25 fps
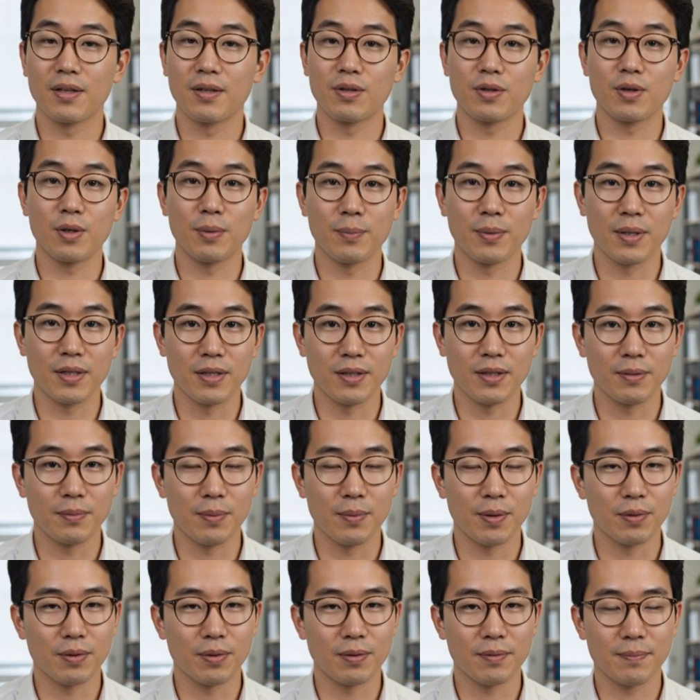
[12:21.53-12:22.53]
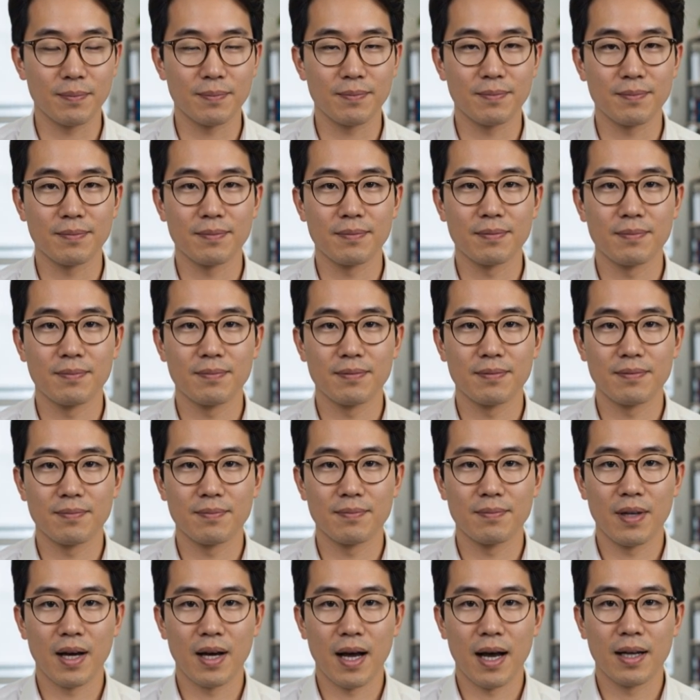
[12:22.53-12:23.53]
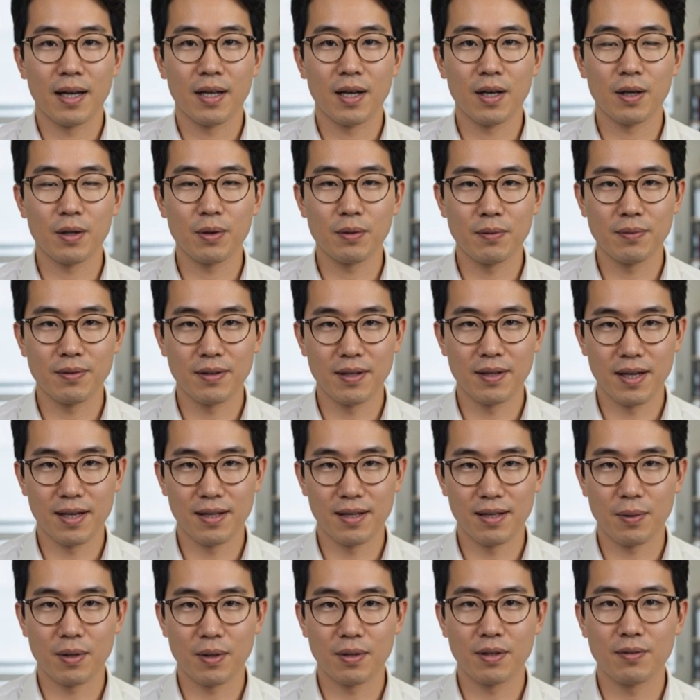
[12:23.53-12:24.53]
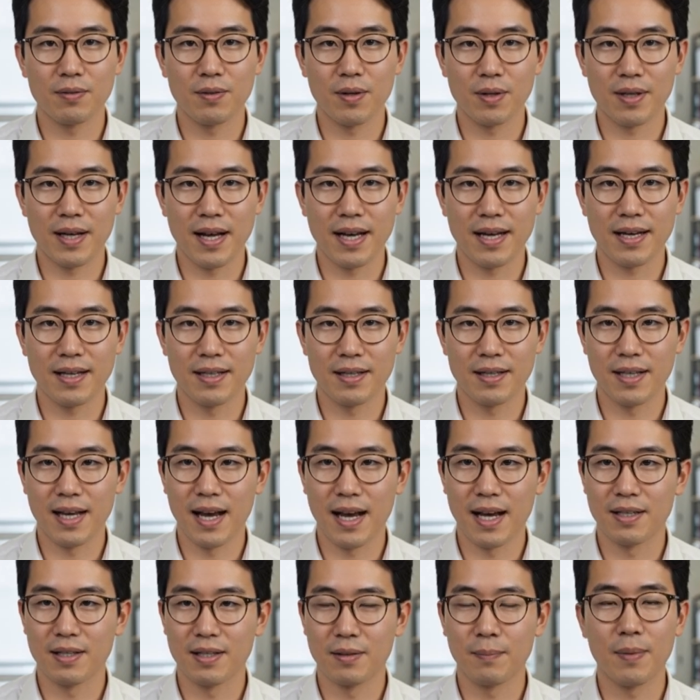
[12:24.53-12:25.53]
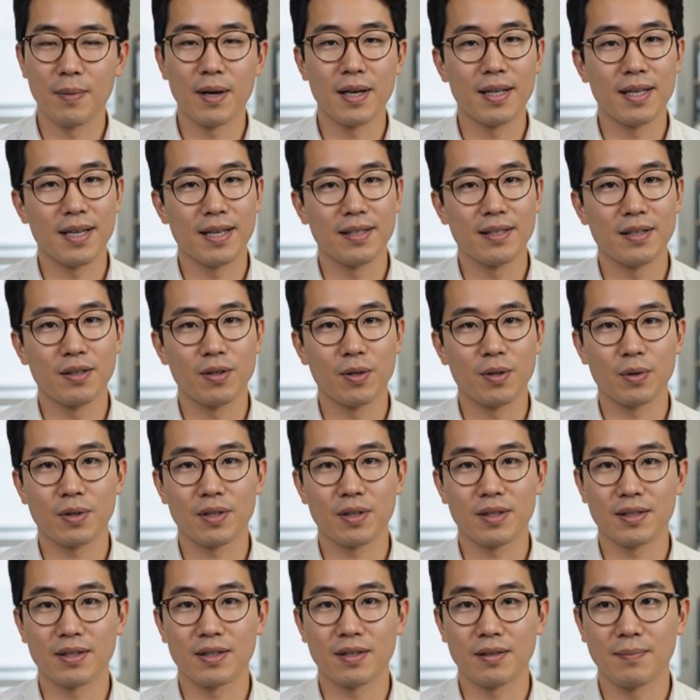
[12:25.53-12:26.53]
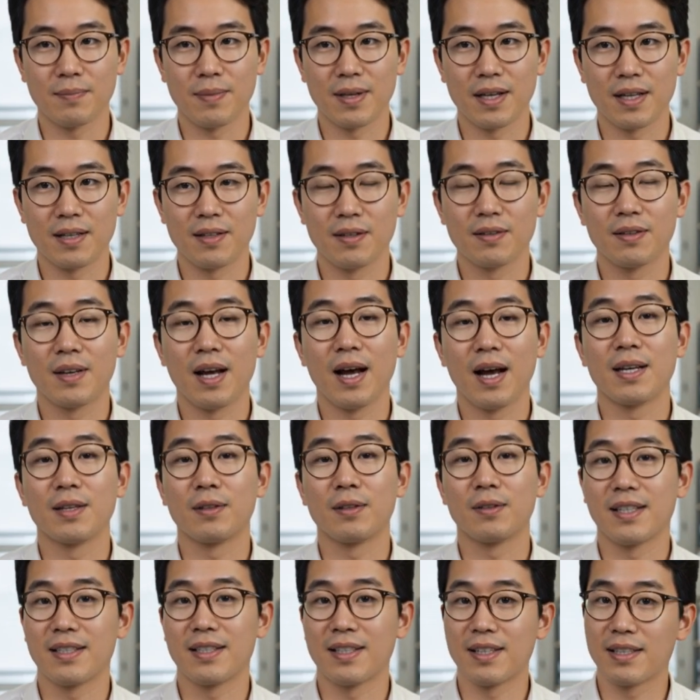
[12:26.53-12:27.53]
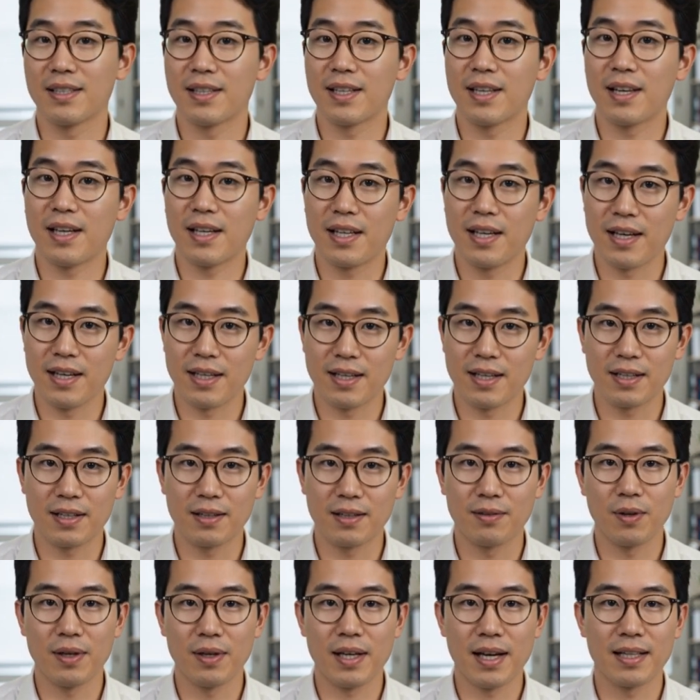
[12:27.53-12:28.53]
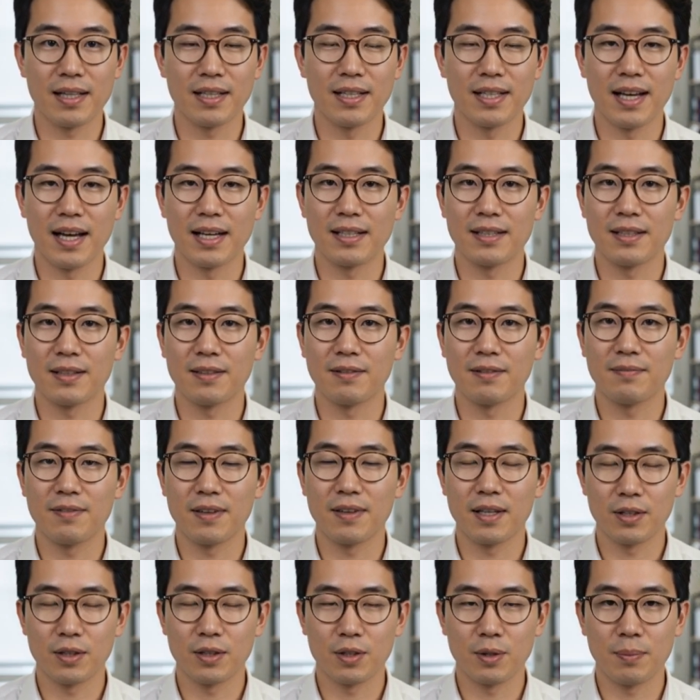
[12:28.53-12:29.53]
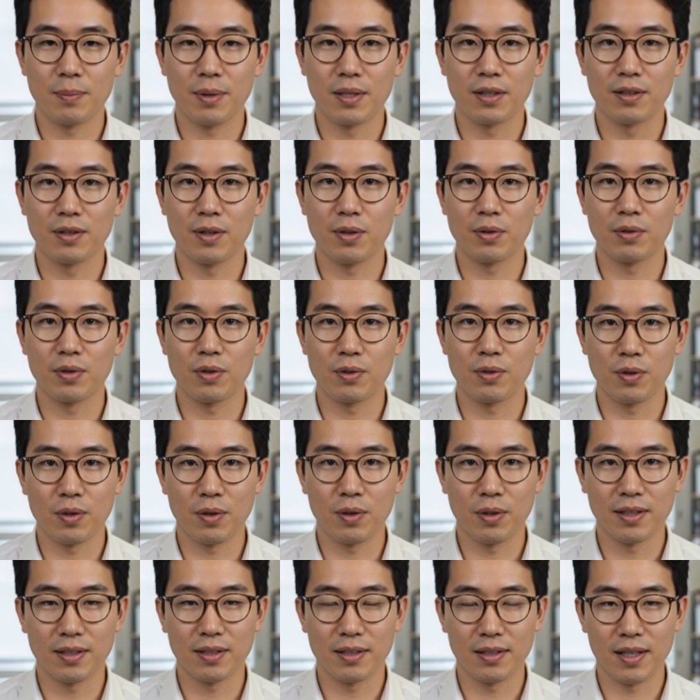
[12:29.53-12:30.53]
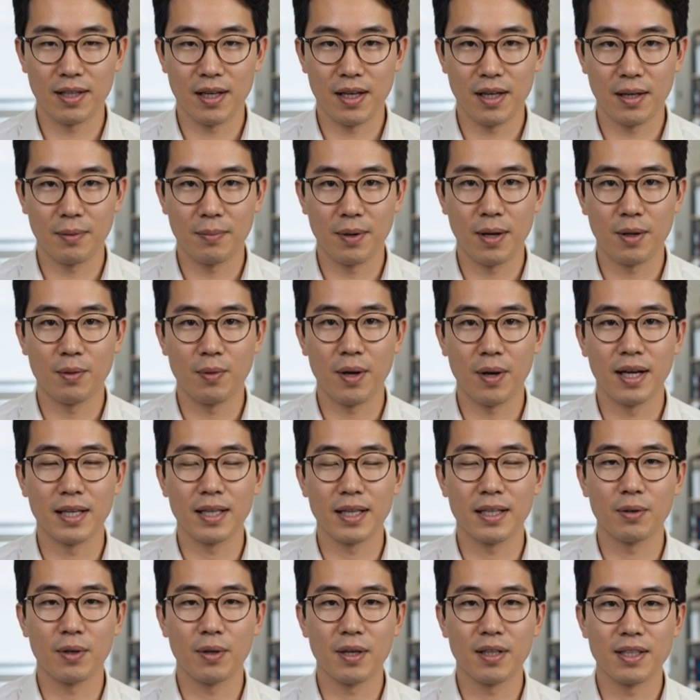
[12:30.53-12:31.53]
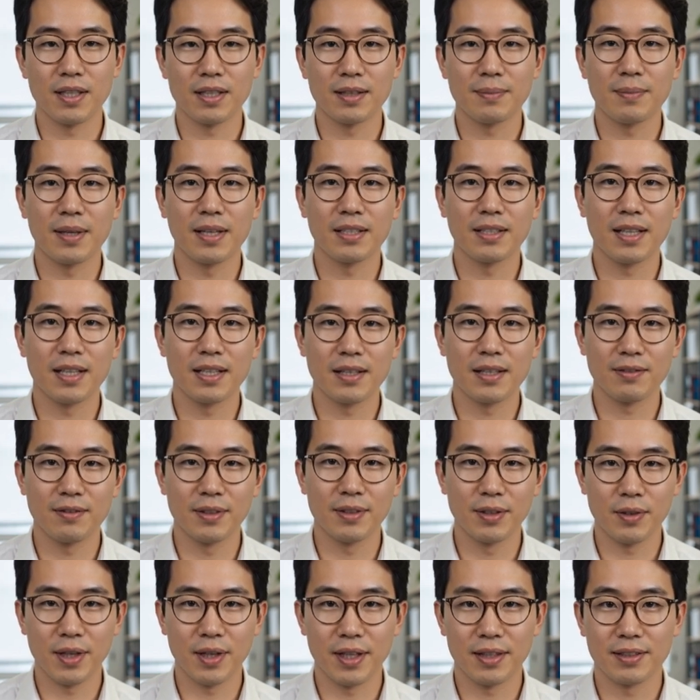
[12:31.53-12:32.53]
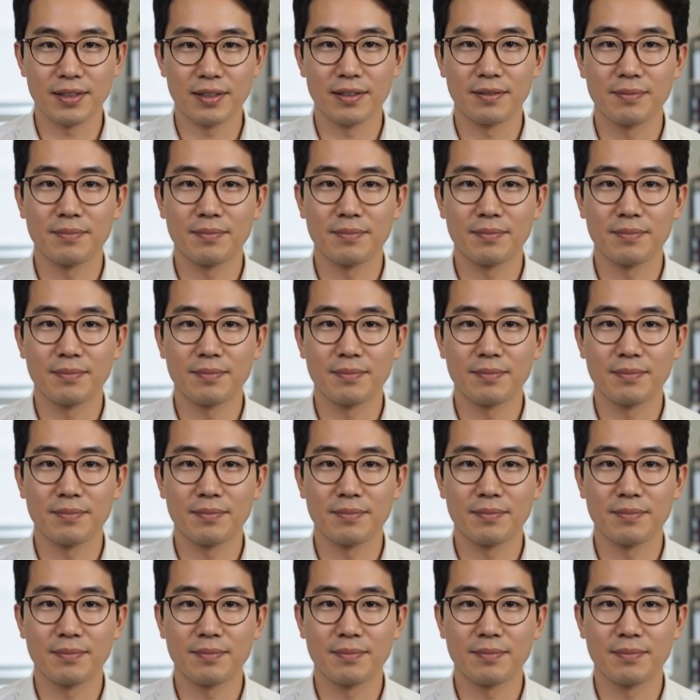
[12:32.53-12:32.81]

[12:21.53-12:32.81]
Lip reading: Jupiter's moon. Io is the most volcanically active body in the solar system because of tidal heating, and its volcanic gases feed Jupiter's own auroras by riding along its magnetic field lines.